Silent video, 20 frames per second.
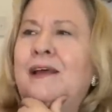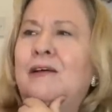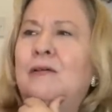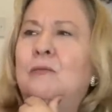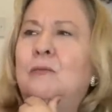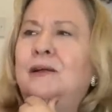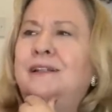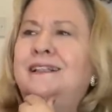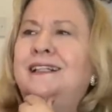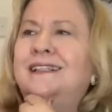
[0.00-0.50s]

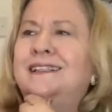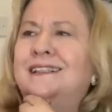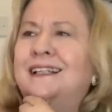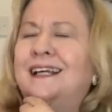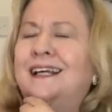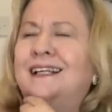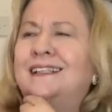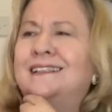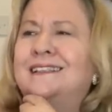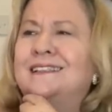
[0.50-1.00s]
but it's
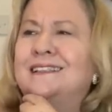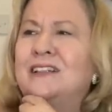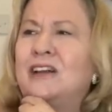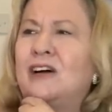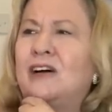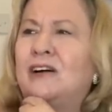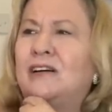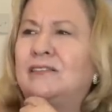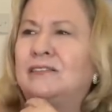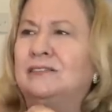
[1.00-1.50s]
it's
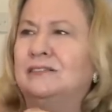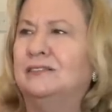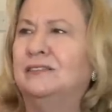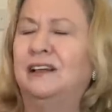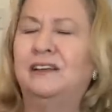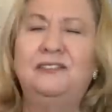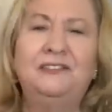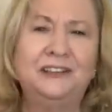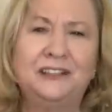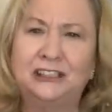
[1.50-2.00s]
not
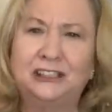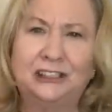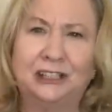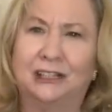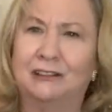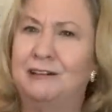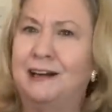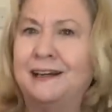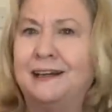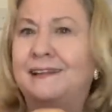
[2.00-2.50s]
official
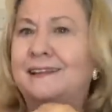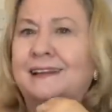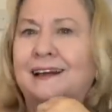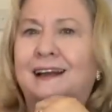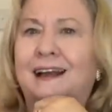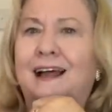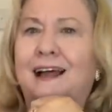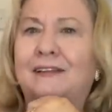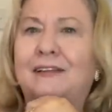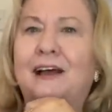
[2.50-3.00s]
or anything
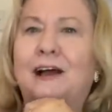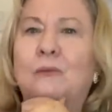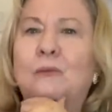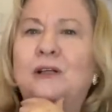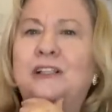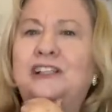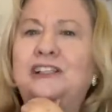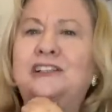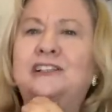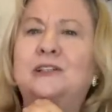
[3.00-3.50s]
like that.
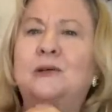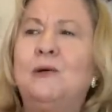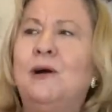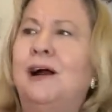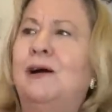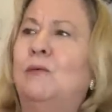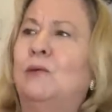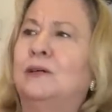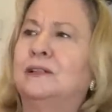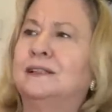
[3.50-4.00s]
We just go
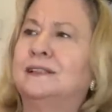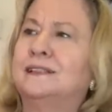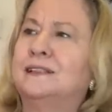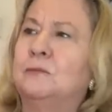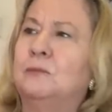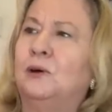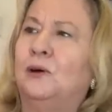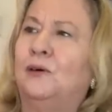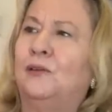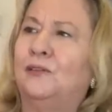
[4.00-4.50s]
out once a
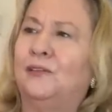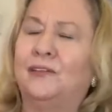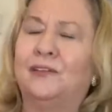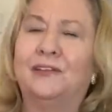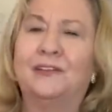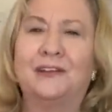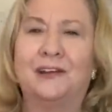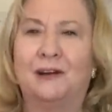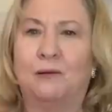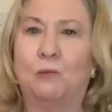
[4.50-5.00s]

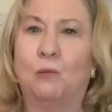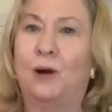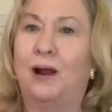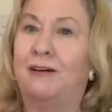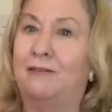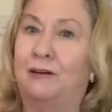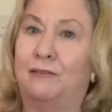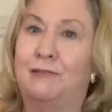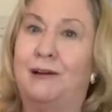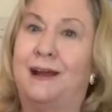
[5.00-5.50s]
month and
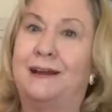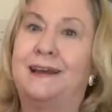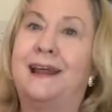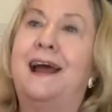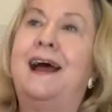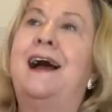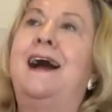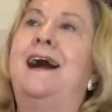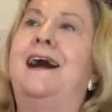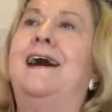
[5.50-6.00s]
wear a red
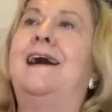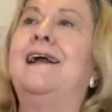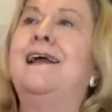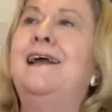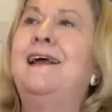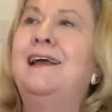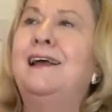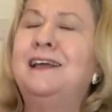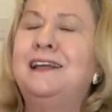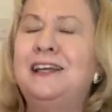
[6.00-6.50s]
hat.
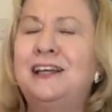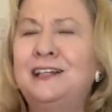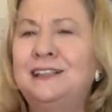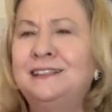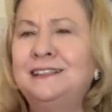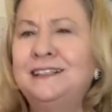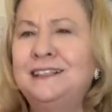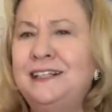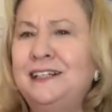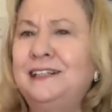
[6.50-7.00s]

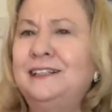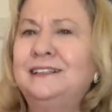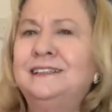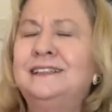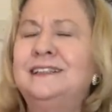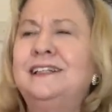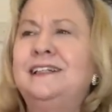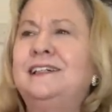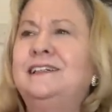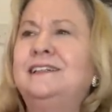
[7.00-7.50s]
Years and years
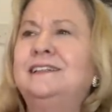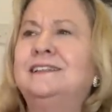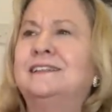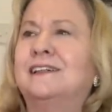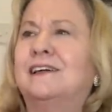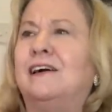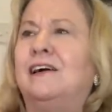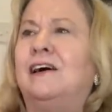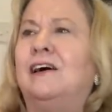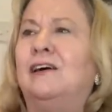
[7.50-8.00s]
and years
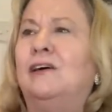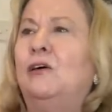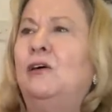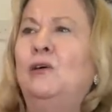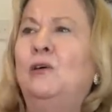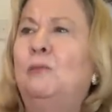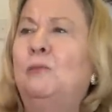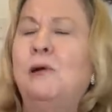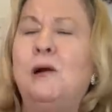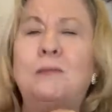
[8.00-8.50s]
ago,
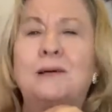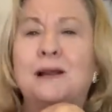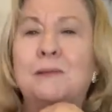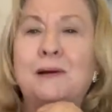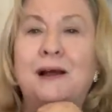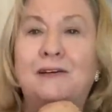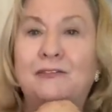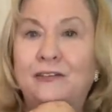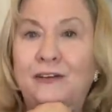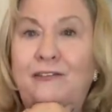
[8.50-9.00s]
oh, probably
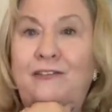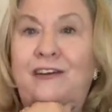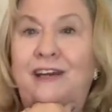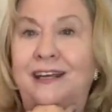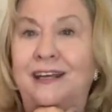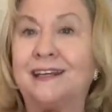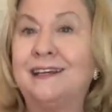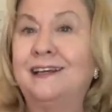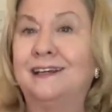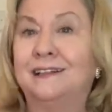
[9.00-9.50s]
about
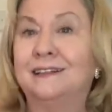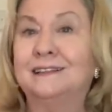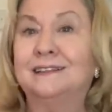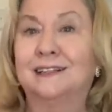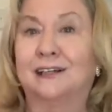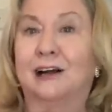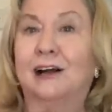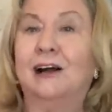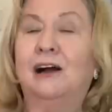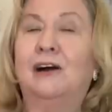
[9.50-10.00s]
15 years
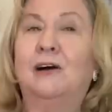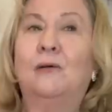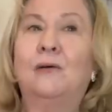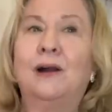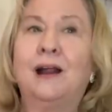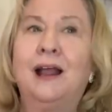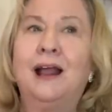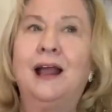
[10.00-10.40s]
ago,